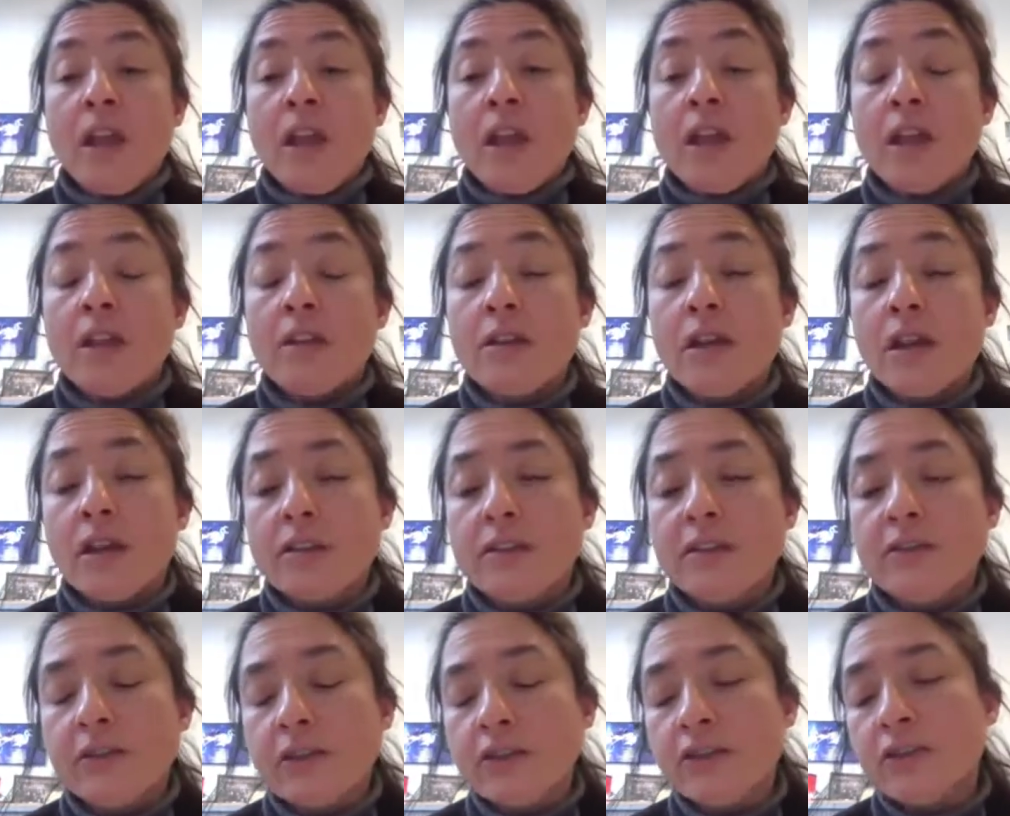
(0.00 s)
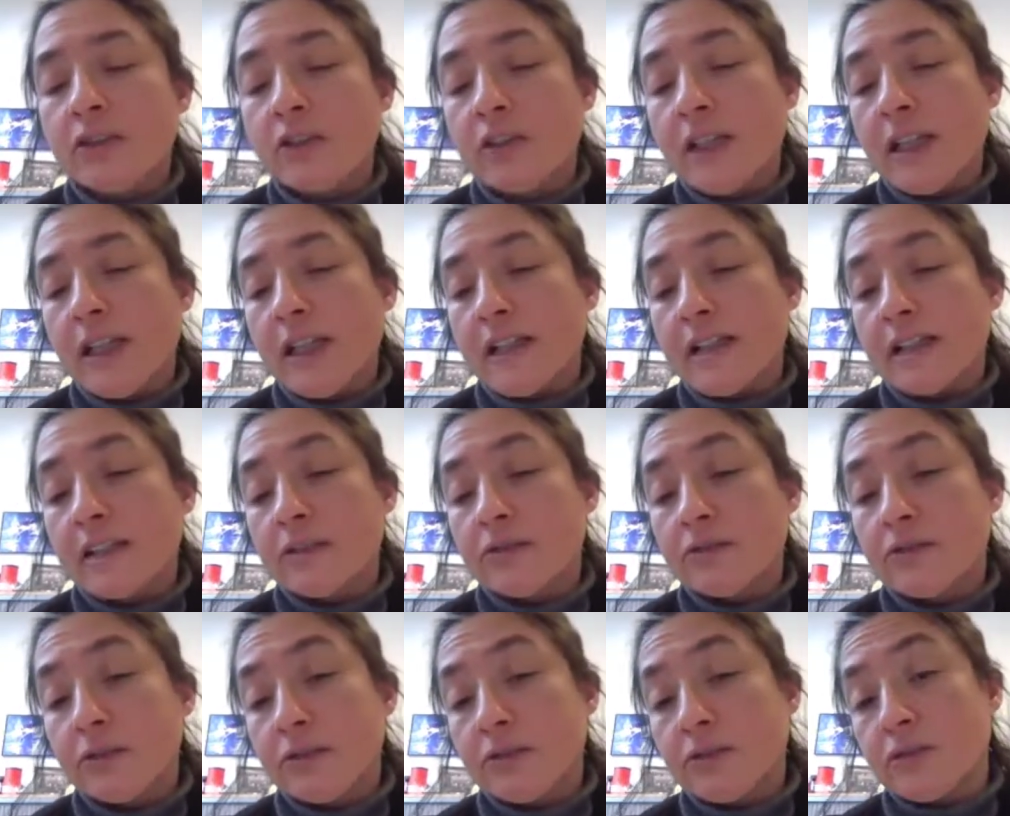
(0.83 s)
And the activation
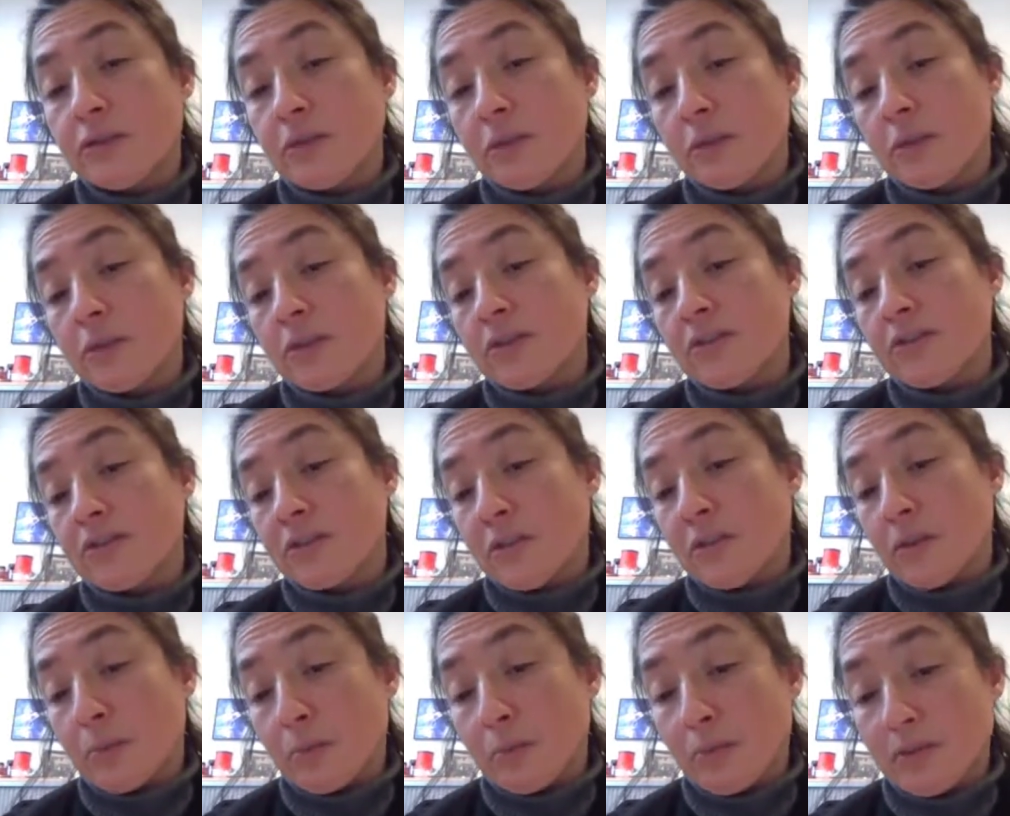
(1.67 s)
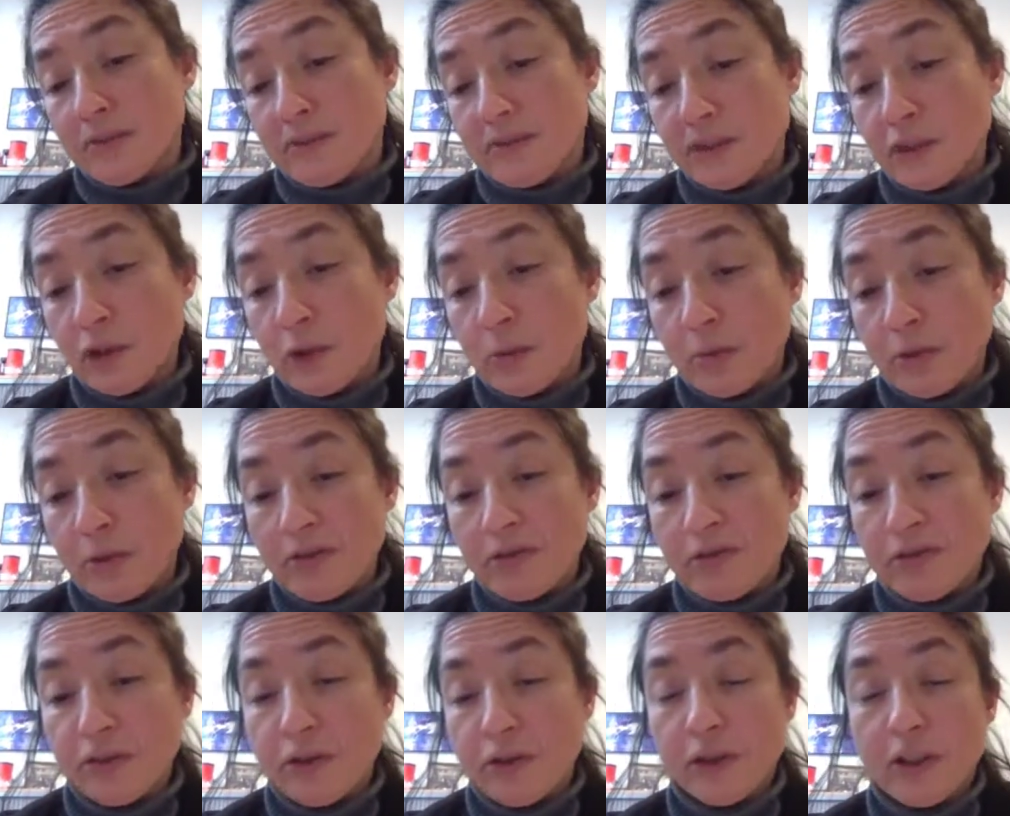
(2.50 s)
energy is
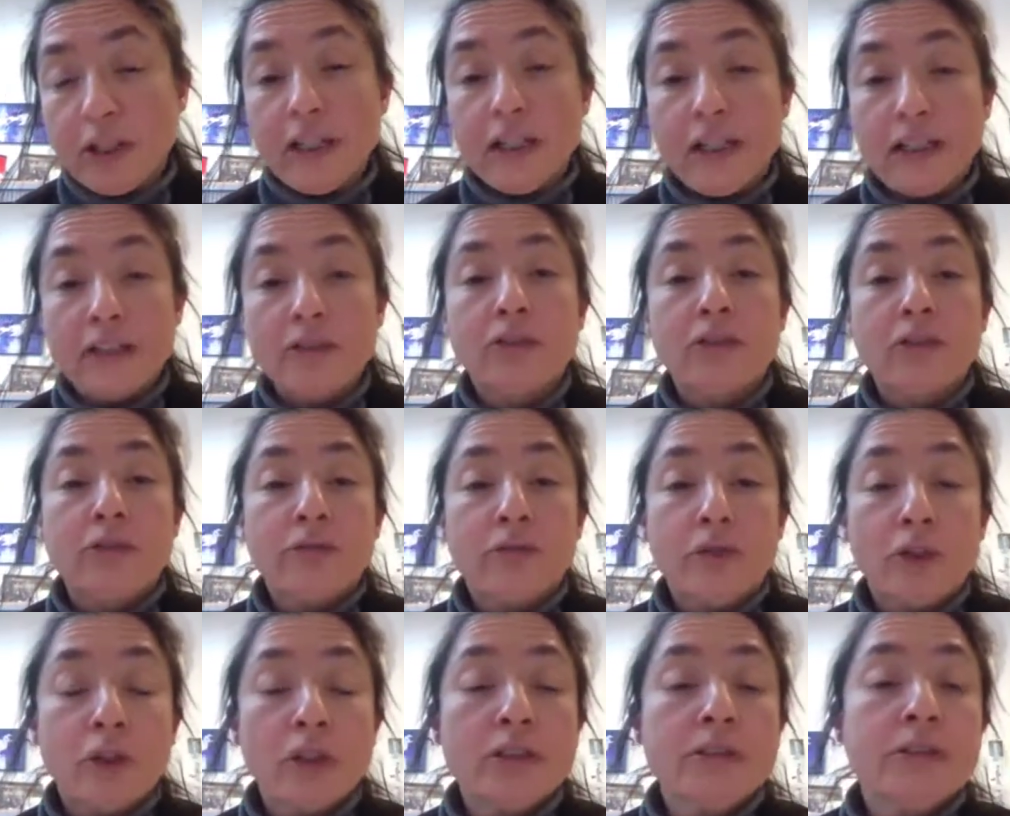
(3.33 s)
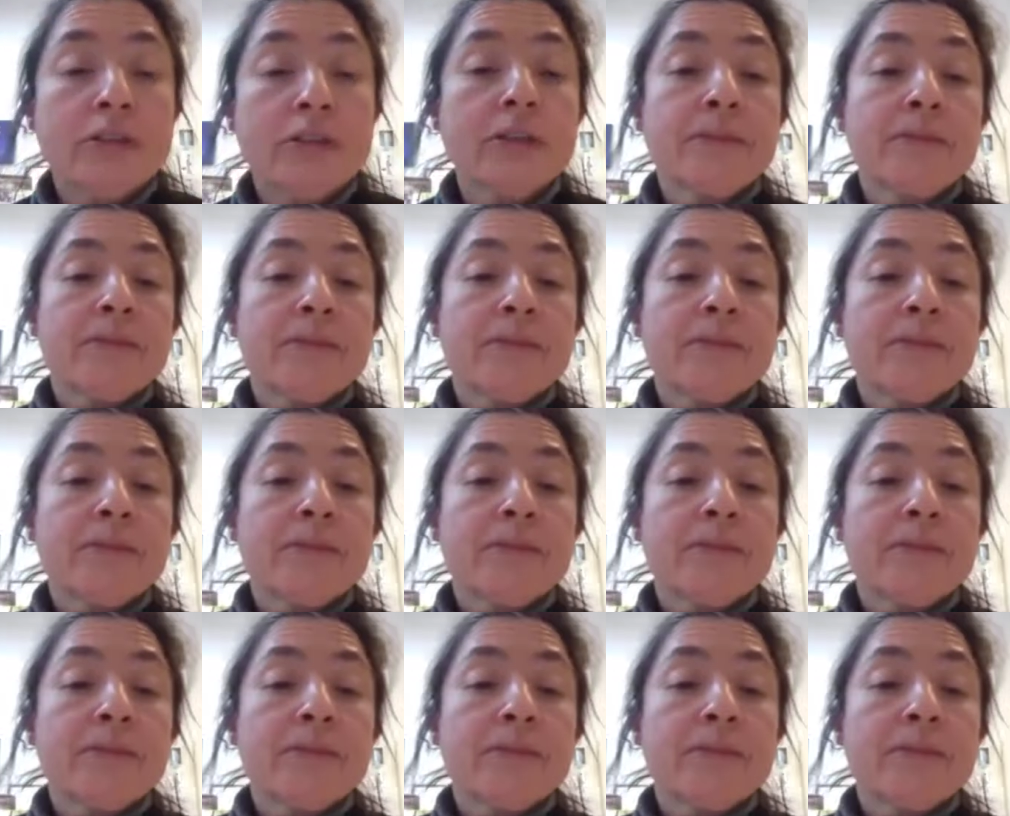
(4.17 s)
0.4 electron volt.